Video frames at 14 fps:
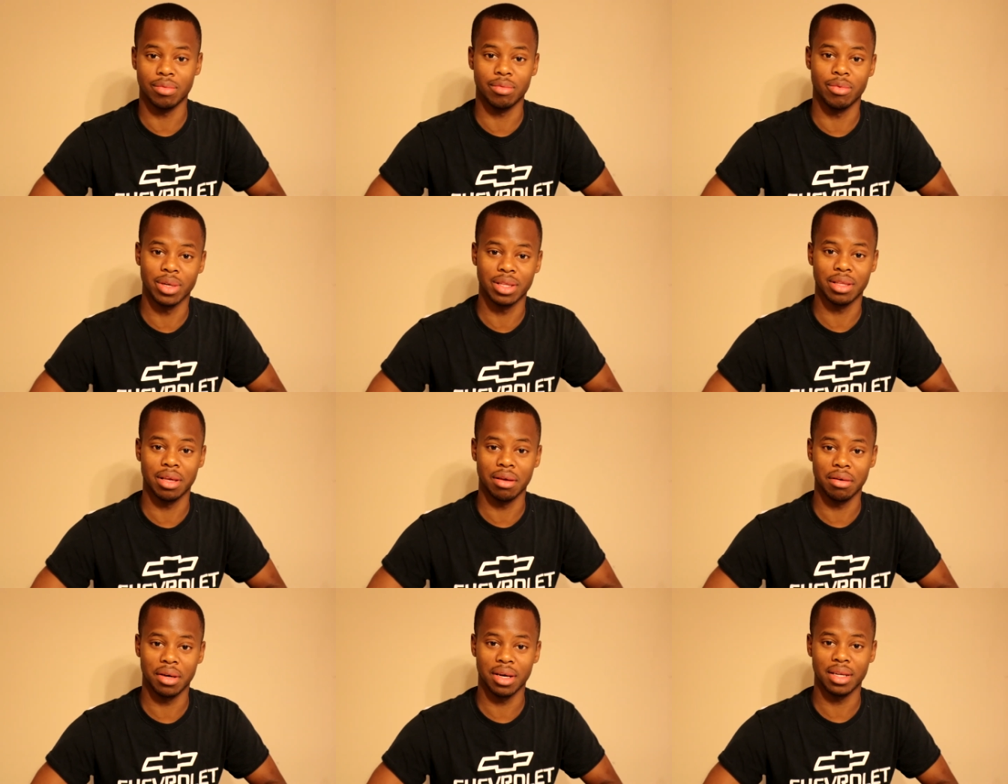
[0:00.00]
one
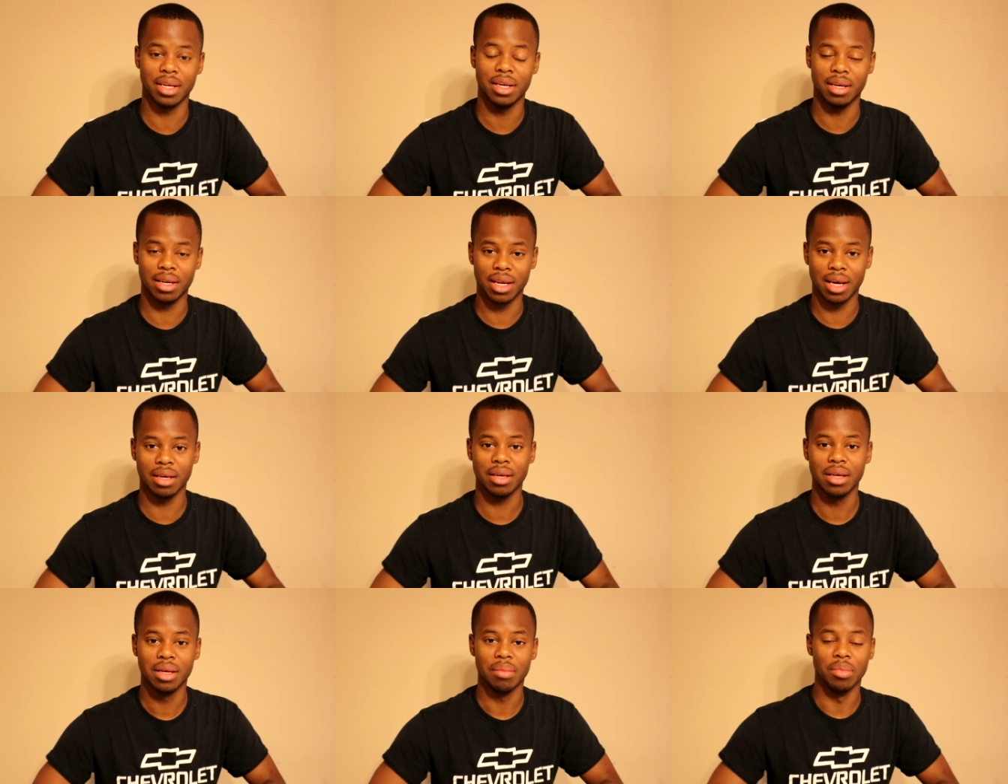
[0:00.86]
thing I didn't like,
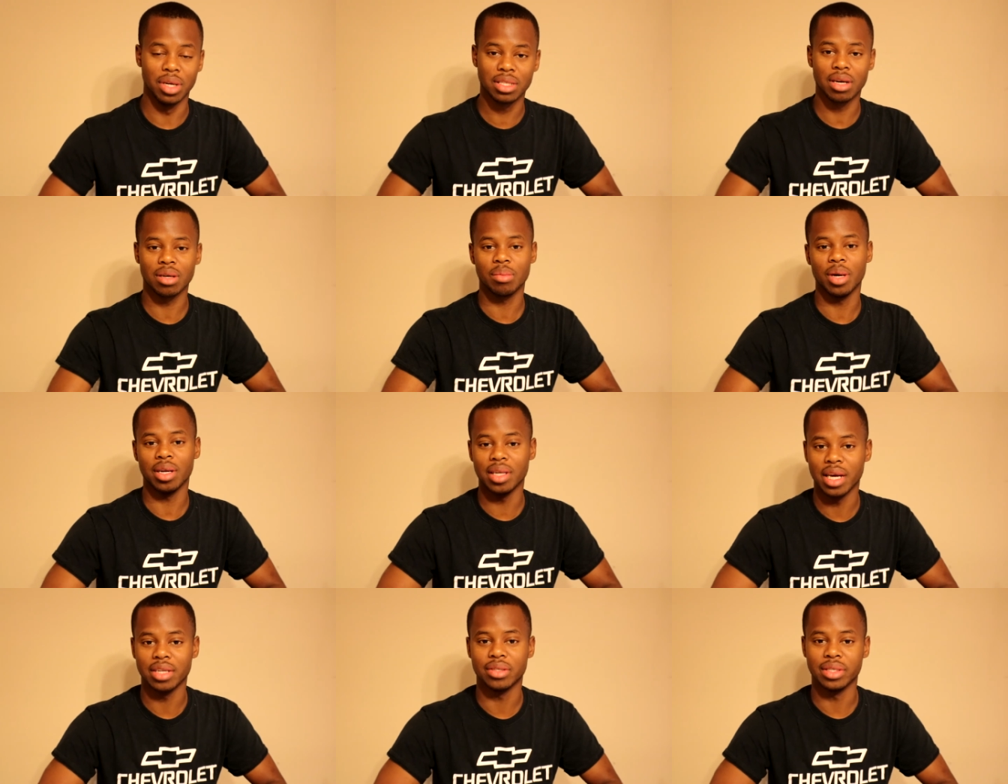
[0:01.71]
but it talked about
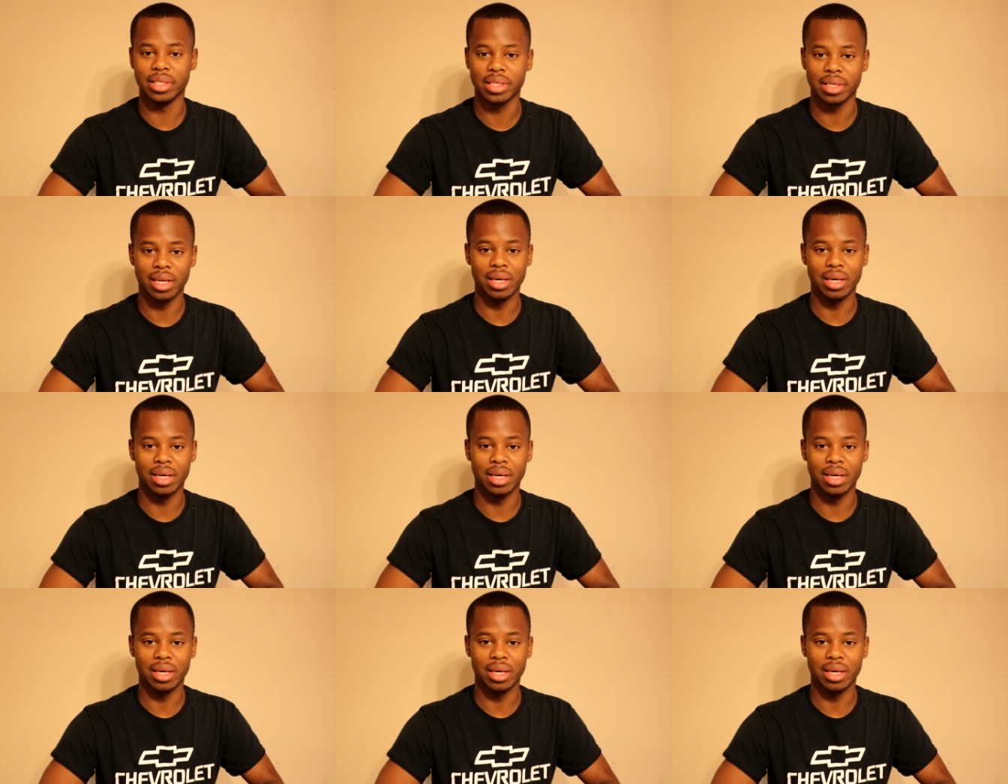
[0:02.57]
nitrous.